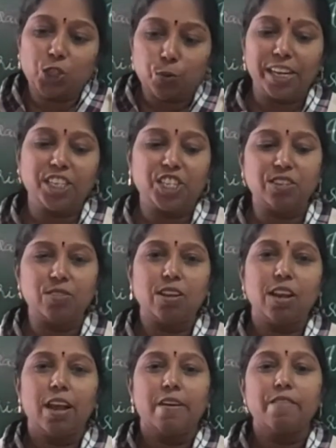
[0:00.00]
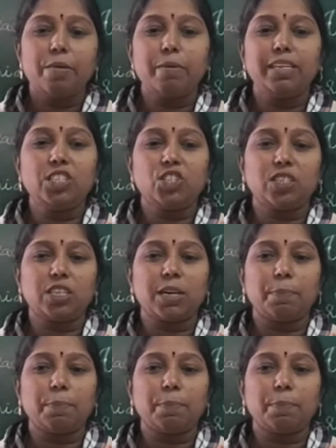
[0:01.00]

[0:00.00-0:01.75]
situation, we must